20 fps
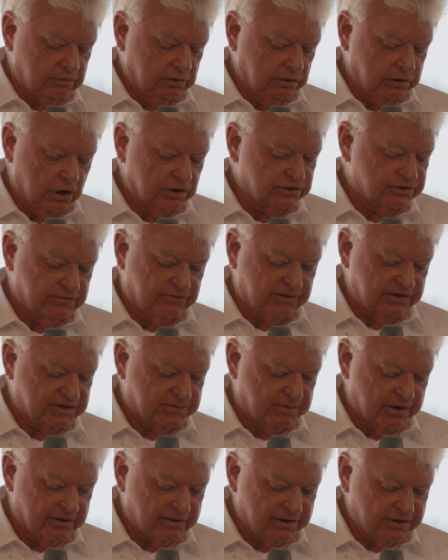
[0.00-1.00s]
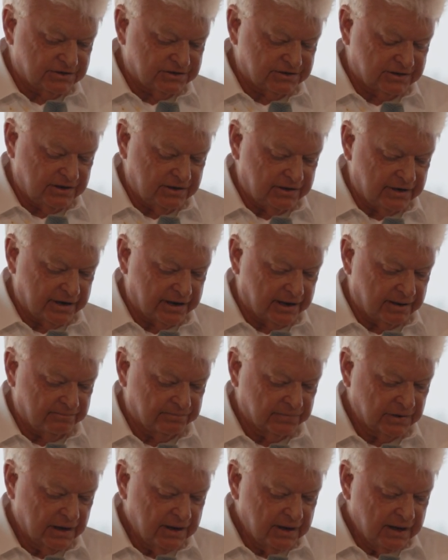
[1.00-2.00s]
lots of experience in
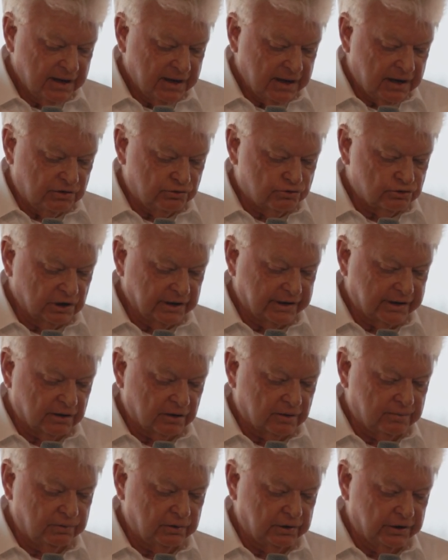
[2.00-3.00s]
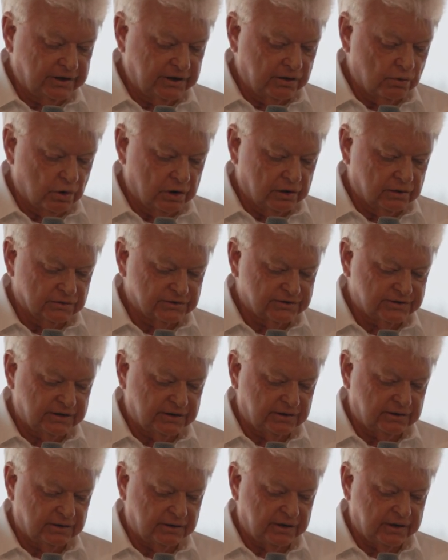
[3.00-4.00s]
drilling and completing wells
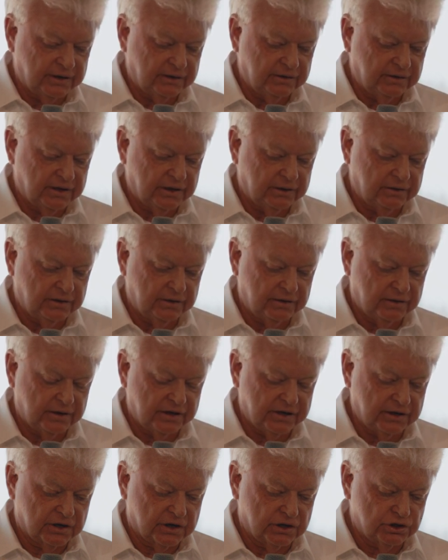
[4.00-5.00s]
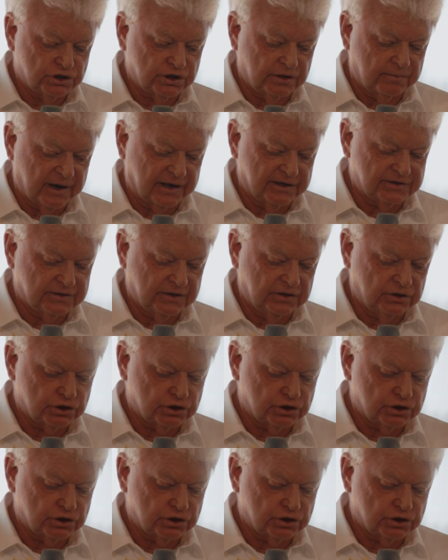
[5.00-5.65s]
in the Kinshi Basin